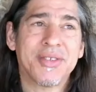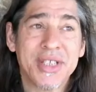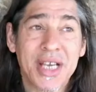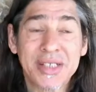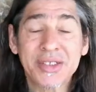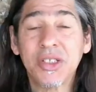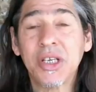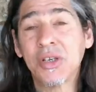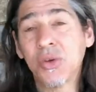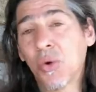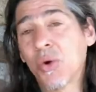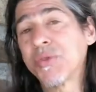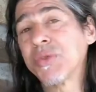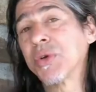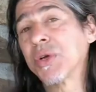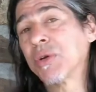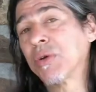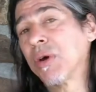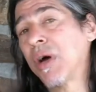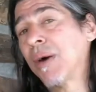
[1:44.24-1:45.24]
actually
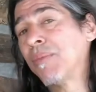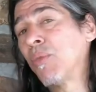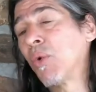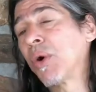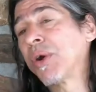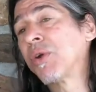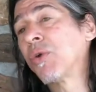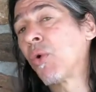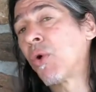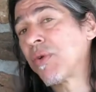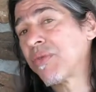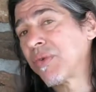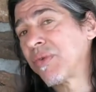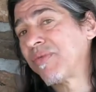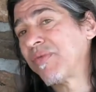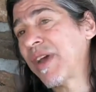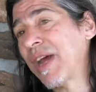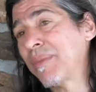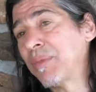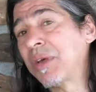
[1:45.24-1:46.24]
a more northern
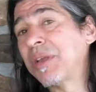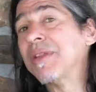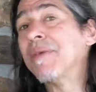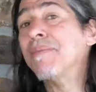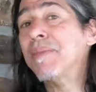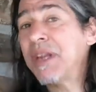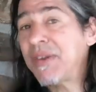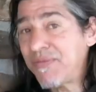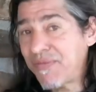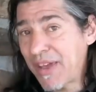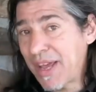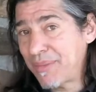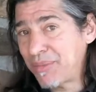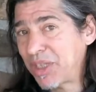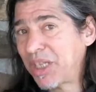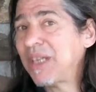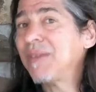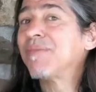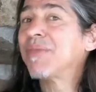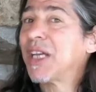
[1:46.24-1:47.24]
family, the mint
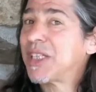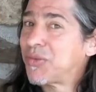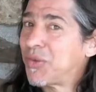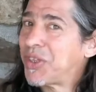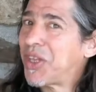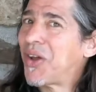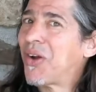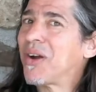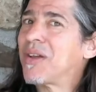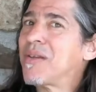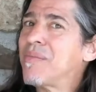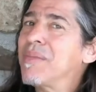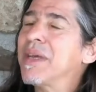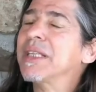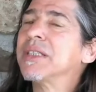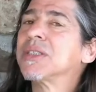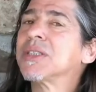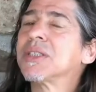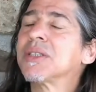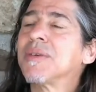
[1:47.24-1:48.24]
family. That's what they are, the
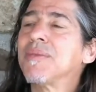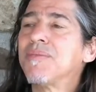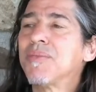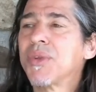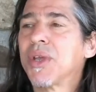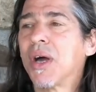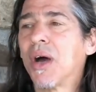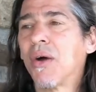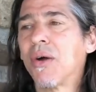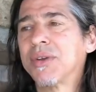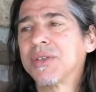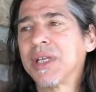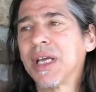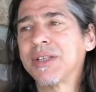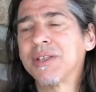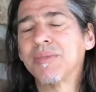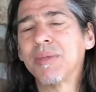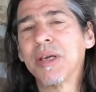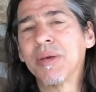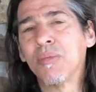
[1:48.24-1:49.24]
mints,
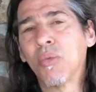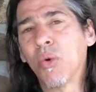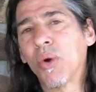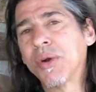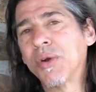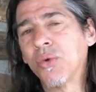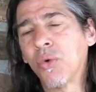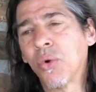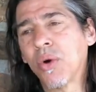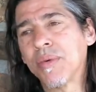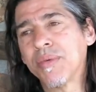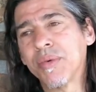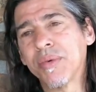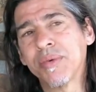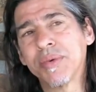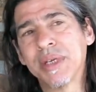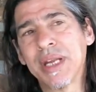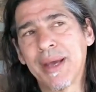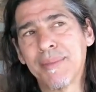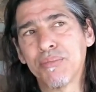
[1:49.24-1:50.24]
tend to be a more
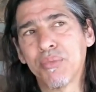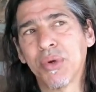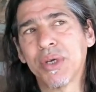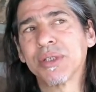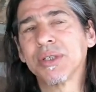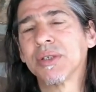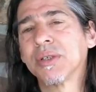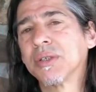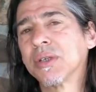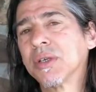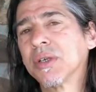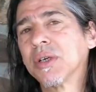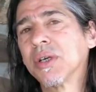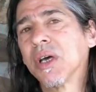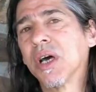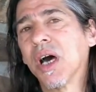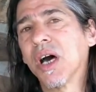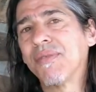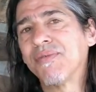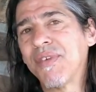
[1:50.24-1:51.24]
northern temperate
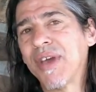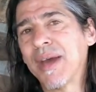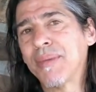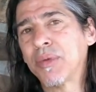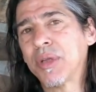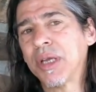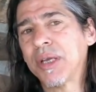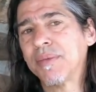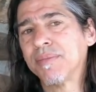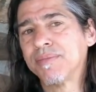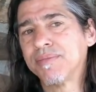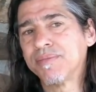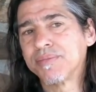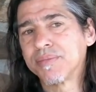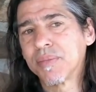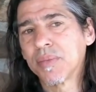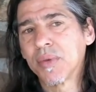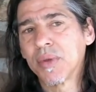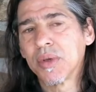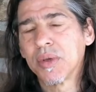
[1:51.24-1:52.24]
family.
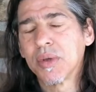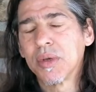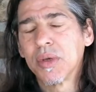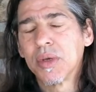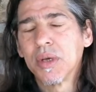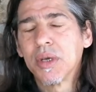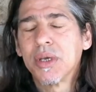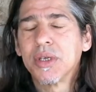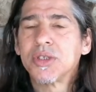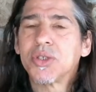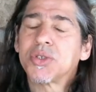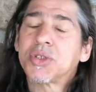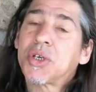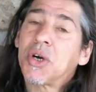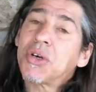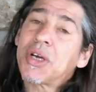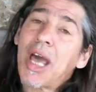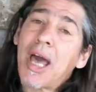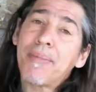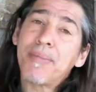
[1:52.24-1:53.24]
So
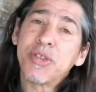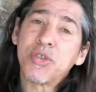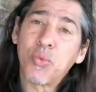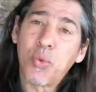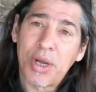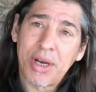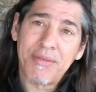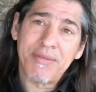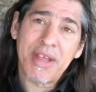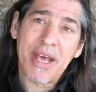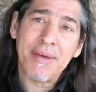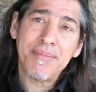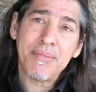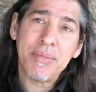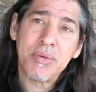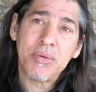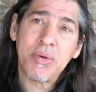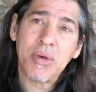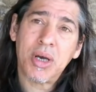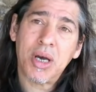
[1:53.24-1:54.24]
skullcap is one of them.
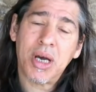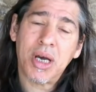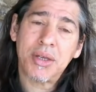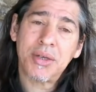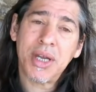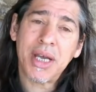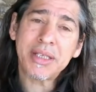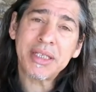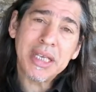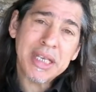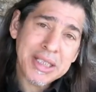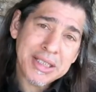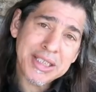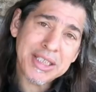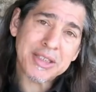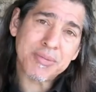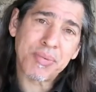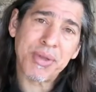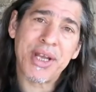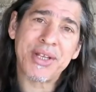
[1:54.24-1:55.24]
Not the
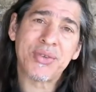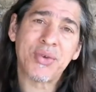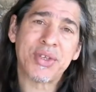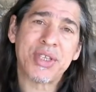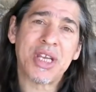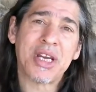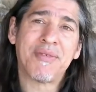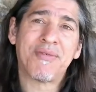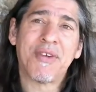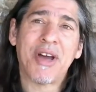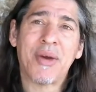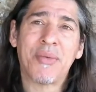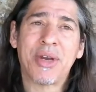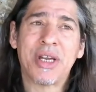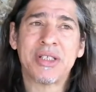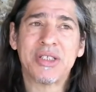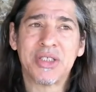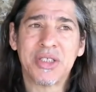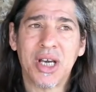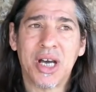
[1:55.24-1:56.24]
easiest plant to identify when
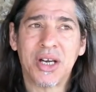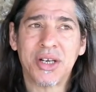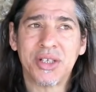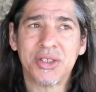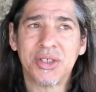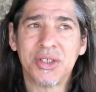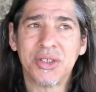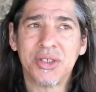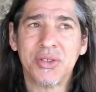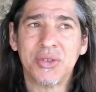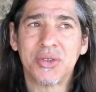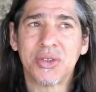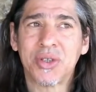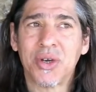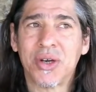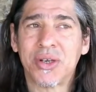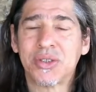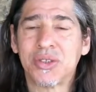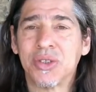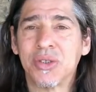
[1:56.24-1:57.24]
it's young until you
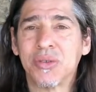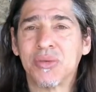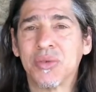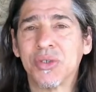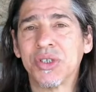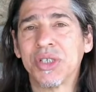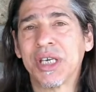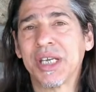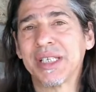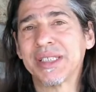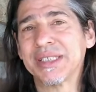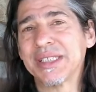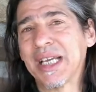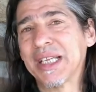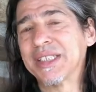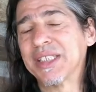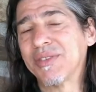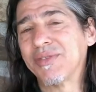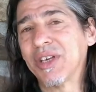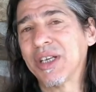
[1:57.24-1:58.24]
start to really get a
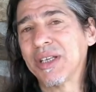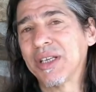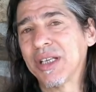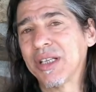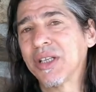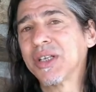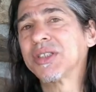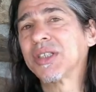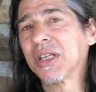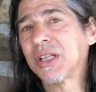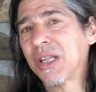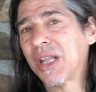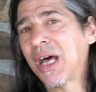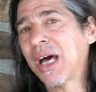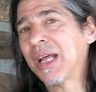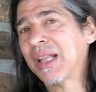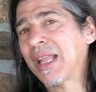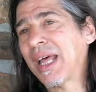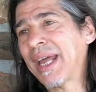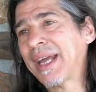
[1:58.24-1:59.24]
sense of it. It looks a
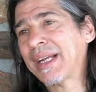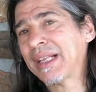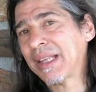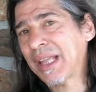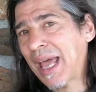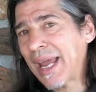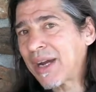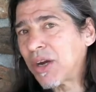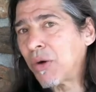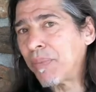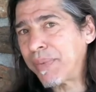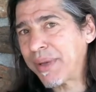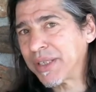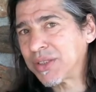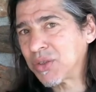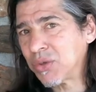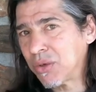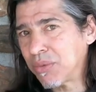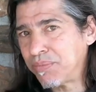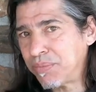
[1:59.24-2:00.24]
lot like
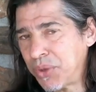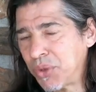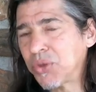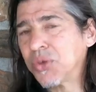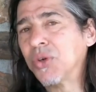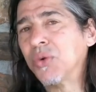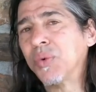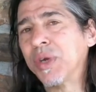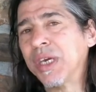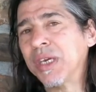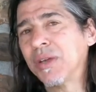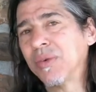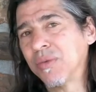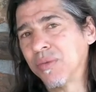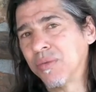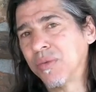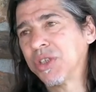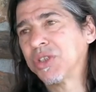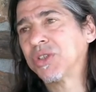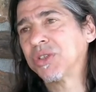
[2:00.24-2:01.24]
lycopis or bugleweed,
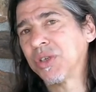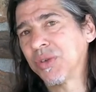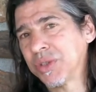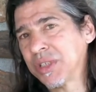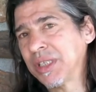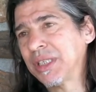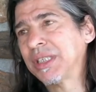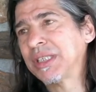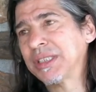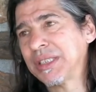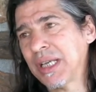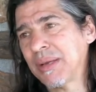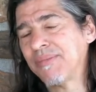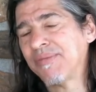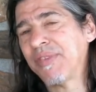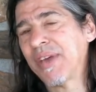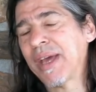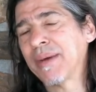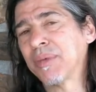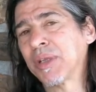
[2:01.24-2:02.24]
which they're in the same
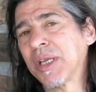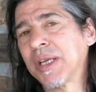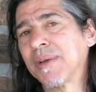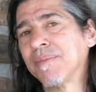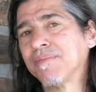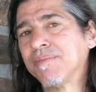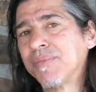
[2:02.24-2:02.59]
family.